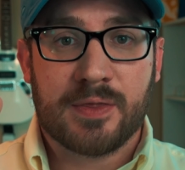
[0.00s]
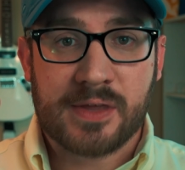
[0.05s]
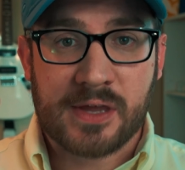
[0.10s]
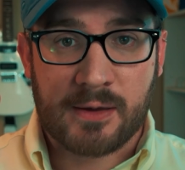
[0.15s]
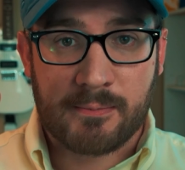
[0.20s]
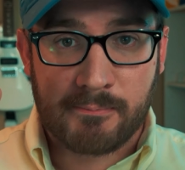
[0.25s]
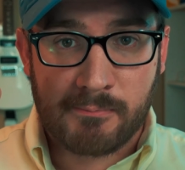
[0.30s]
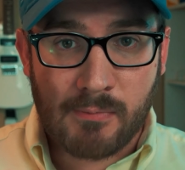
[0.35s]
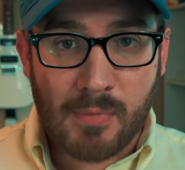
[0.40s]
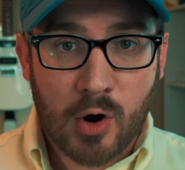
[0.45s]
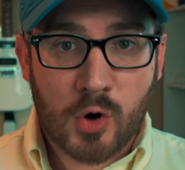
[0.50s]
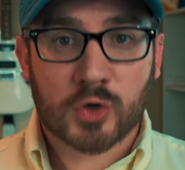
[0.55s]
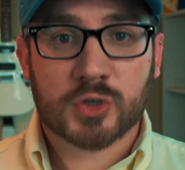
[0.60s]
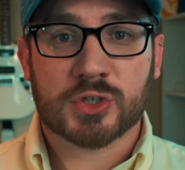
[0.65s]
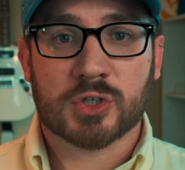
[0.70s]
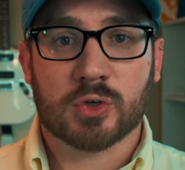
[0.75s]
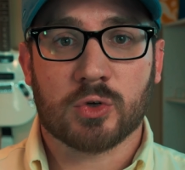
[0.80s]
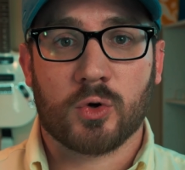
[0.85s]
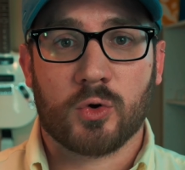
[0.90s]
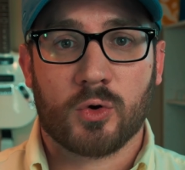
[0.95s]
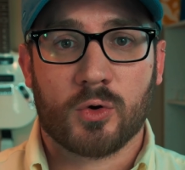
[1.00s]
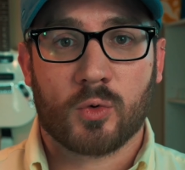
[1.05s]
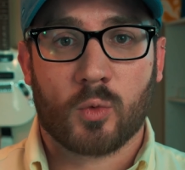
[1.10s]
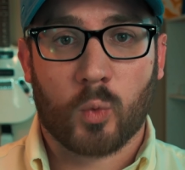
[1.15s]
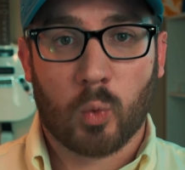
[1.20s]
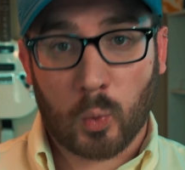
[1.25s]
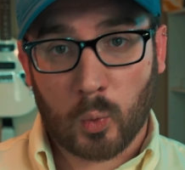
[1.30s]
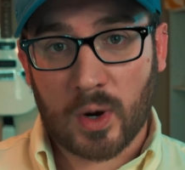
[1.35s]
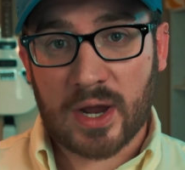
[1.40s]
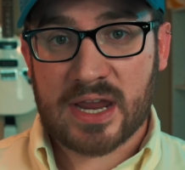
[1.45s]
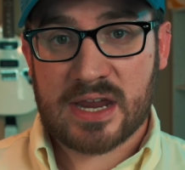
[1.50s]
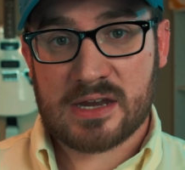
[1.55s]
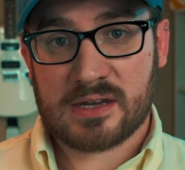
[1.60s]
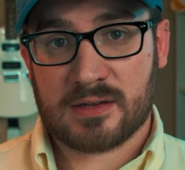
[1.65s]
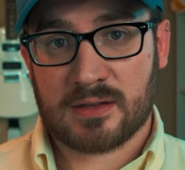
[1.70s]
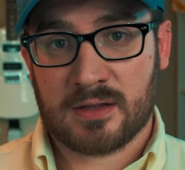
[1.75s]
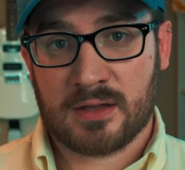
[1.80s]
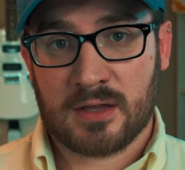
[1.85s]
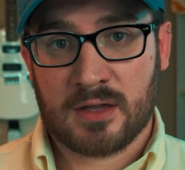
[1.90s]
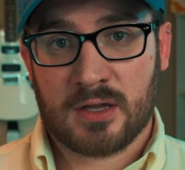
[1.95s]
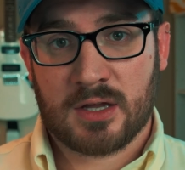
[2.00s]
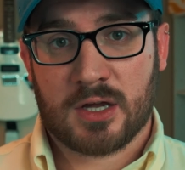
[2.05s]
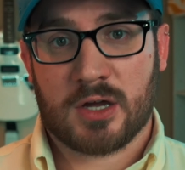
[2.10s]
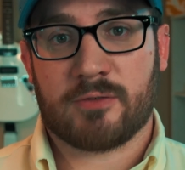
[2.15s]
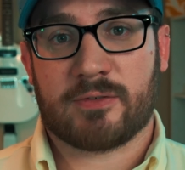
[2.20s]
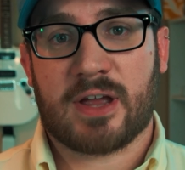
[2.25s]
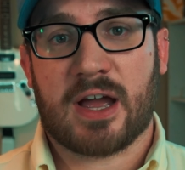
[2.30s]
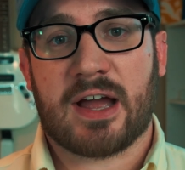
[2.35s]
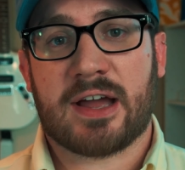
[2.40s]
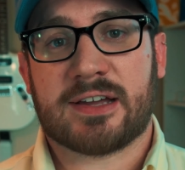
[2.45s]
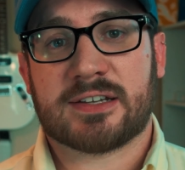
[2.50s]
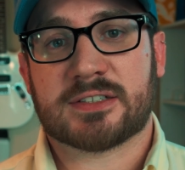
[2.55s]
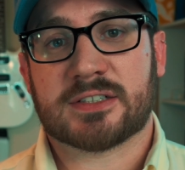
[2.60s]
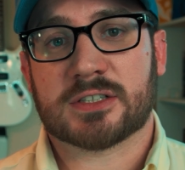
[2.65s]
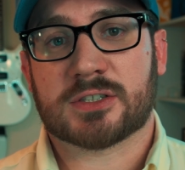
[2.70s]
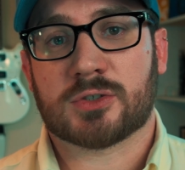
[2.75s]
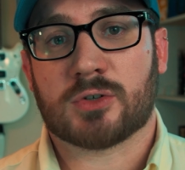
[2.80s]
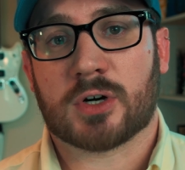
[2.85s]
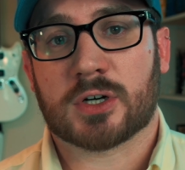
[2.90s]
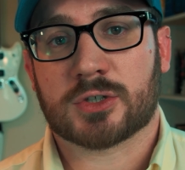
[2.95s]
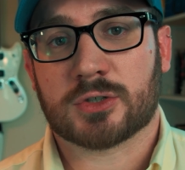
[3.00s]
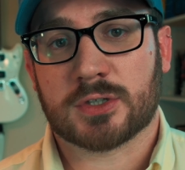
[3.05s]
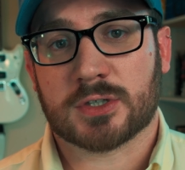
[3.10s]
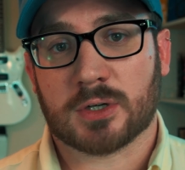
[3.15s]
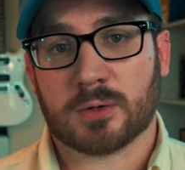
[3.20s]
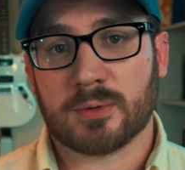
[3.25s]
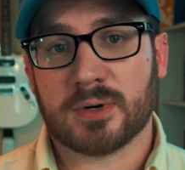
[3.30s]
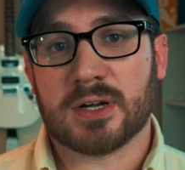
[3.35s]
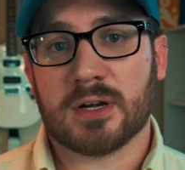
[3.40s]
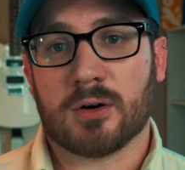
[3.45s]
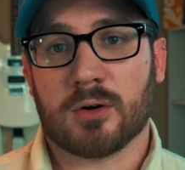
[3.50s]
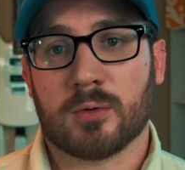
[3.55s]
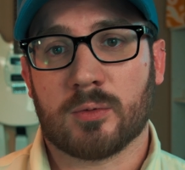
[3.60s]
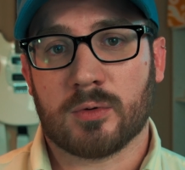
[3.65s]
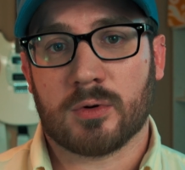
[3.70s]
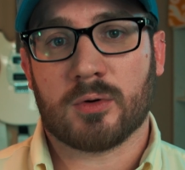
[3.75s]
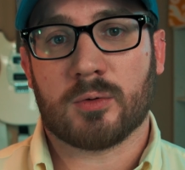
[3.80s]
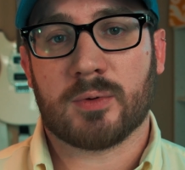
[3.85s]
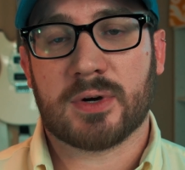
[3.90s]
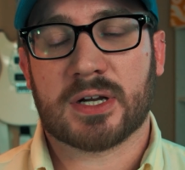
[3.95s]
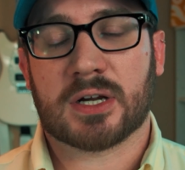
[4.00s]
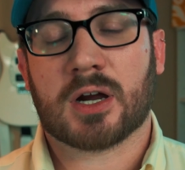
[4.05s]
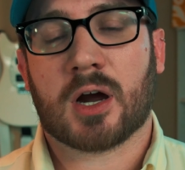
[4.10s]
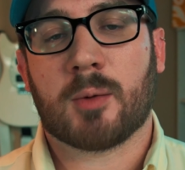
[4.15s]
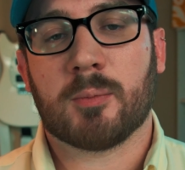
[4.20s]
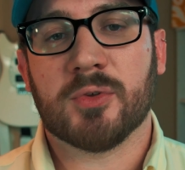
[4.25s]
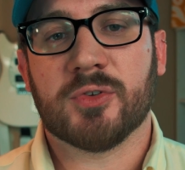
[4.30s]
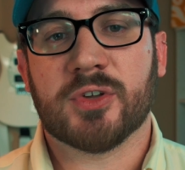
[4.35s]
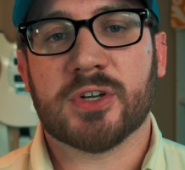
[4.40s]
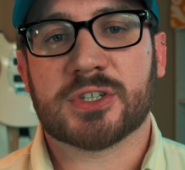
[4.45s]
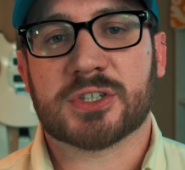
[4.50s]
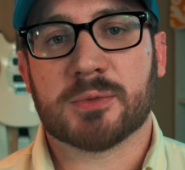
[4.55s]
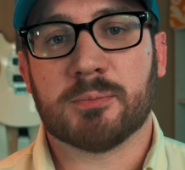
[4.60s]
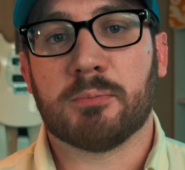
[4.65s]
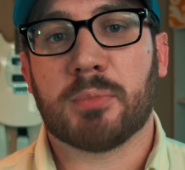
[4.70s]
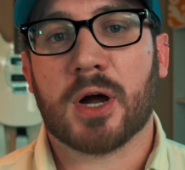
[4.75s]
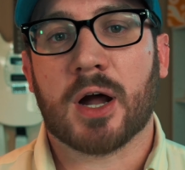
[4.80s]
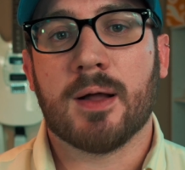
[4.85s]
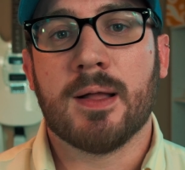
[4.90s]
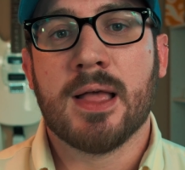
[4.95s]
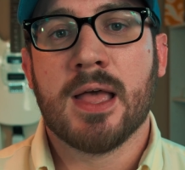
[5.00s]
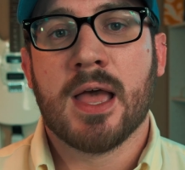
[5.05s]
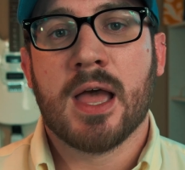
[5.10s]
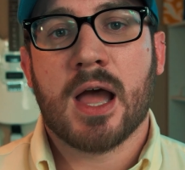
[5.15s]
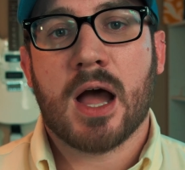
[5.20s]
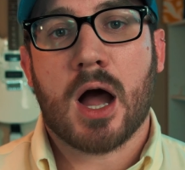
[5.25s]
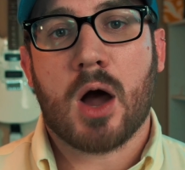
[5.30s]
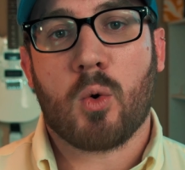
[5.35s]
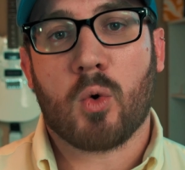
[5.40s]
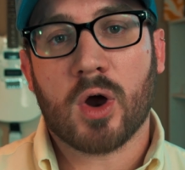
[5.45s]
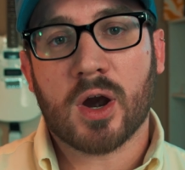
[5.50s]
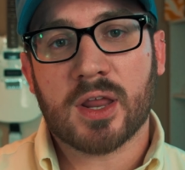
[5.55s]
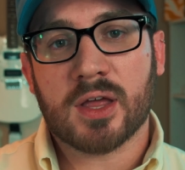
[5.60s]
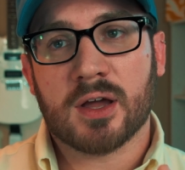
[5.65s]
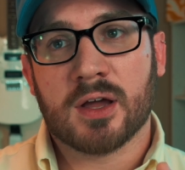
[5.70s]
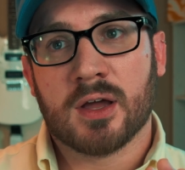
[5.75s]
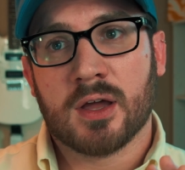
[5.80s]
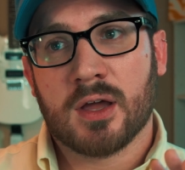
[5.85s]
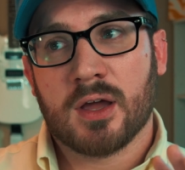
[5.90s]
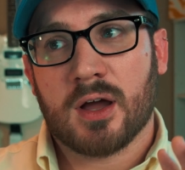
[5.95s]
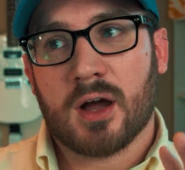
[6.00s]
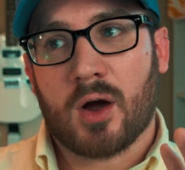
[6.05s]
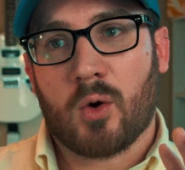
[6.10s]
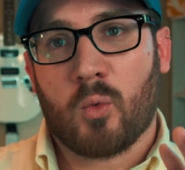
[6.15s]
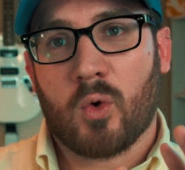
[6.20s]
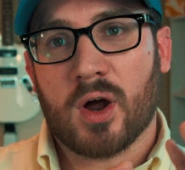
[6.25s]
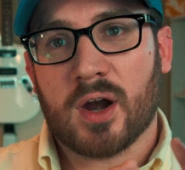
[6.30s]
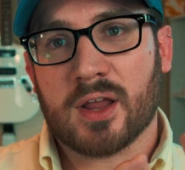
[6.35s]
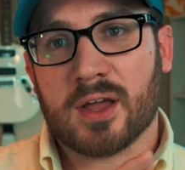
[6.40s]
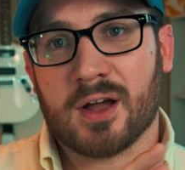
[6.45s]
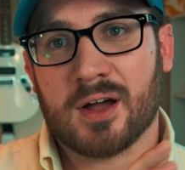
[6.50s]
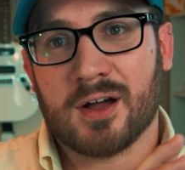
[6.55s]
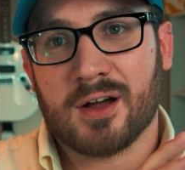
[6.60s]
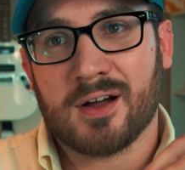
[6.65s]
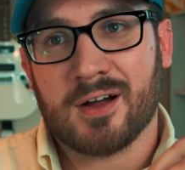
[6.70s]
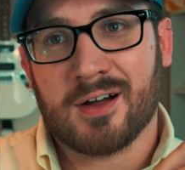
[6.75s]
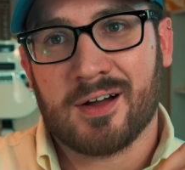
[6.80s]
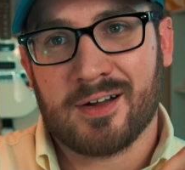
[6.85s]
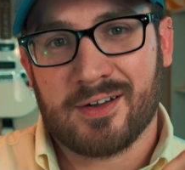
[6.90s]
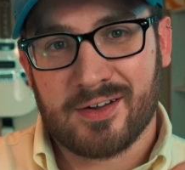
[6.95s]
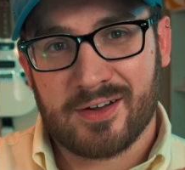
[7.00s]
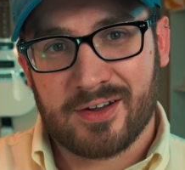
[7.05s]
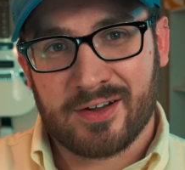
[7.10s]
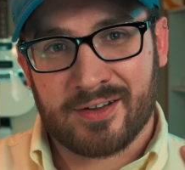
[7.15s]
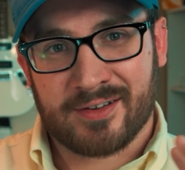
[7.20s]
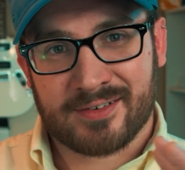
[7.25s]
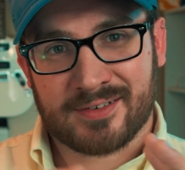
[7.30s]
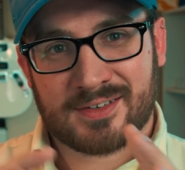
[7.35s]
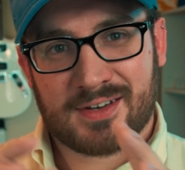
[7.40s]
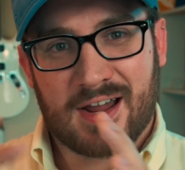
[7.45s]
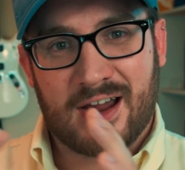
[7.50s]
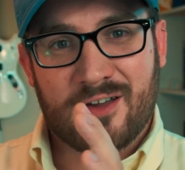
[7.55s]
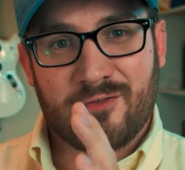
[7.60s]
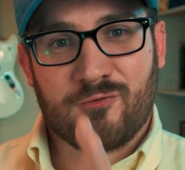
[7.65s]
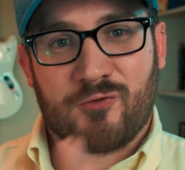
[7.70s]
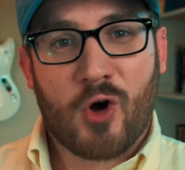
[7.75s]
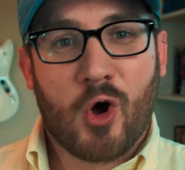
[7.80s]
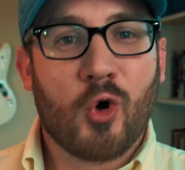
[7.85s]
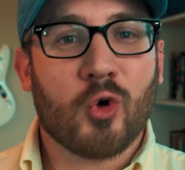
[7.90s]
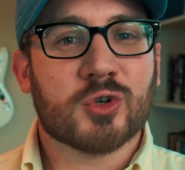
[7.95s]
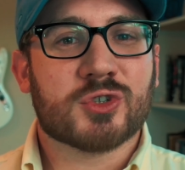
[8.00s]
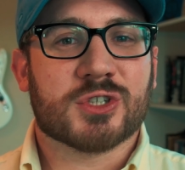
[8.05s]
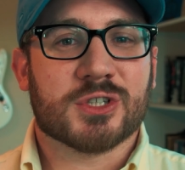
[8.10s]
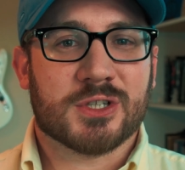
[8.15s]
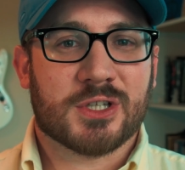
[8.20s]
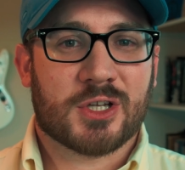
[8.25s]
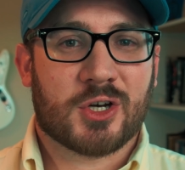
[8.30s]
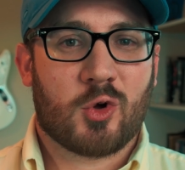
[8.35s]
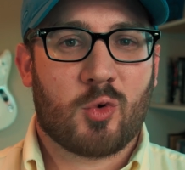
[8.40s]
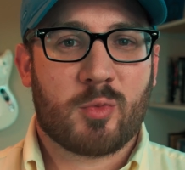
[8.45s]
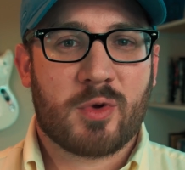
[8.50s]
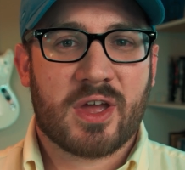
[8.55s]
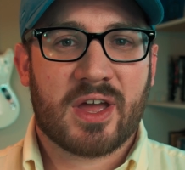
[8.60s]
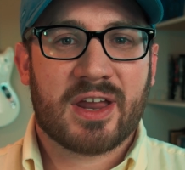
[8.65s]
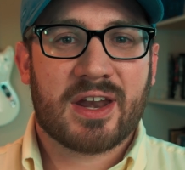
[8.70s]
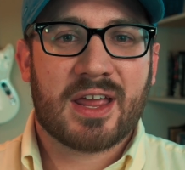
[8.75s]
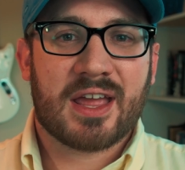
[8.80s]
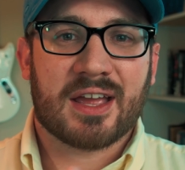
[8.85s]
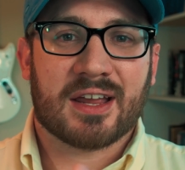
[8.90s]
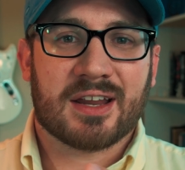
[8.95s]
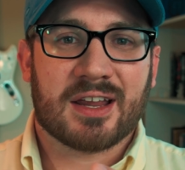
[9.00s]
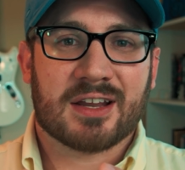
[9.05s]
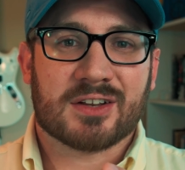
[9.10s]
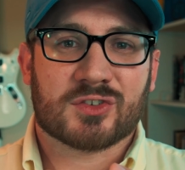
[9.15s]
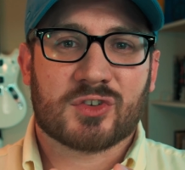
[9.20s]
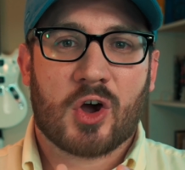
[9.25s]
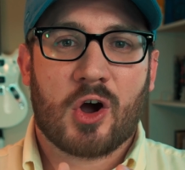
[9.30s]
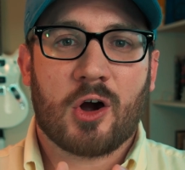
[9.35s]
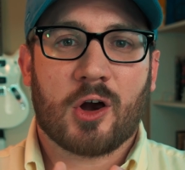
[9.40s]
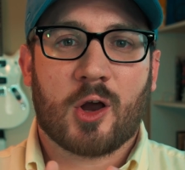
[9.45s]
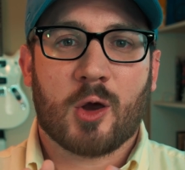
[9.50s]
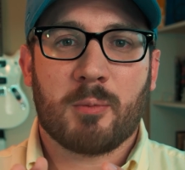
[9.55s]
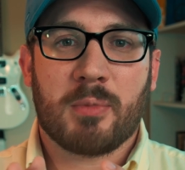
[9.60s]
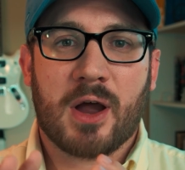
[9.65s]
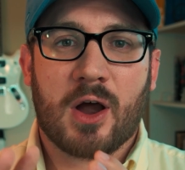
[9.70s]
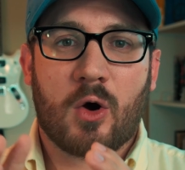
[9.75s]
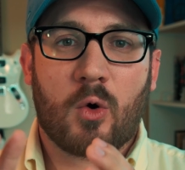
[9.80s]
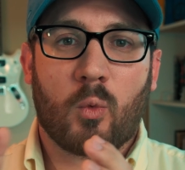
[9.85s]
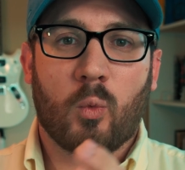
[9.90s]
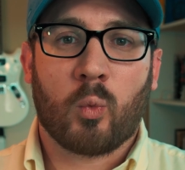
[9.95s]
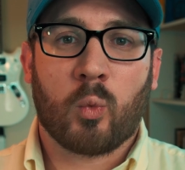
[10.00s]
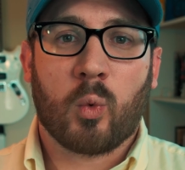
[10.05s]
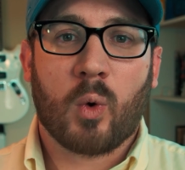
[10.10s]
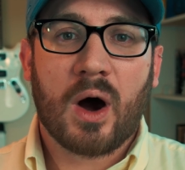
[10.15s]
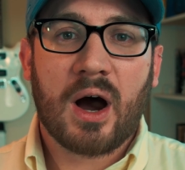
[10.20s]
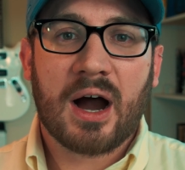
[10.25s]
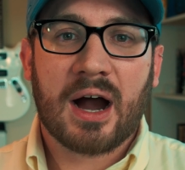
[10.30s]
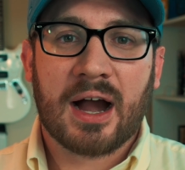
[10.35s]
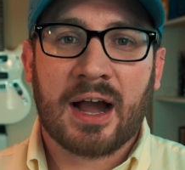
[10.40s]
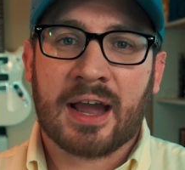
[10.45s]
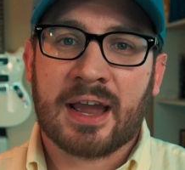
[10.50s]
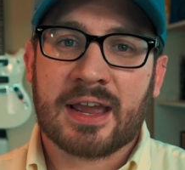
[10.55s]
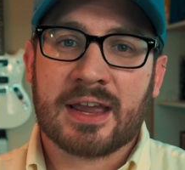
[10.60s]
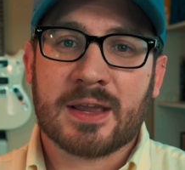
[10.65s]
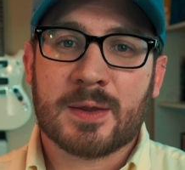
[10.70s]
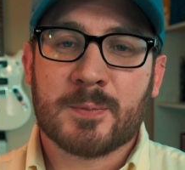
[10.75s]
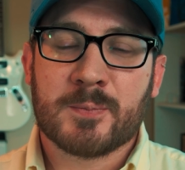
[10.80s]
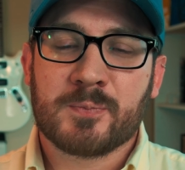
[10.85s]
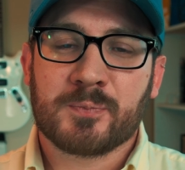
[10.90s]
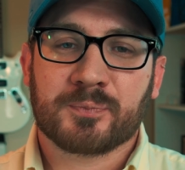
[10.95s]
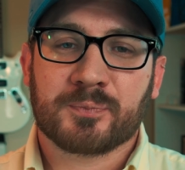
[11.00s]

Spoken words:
the emotional weight of chiastic structuring or ring composition. But I want to divulge a little bit and talk about why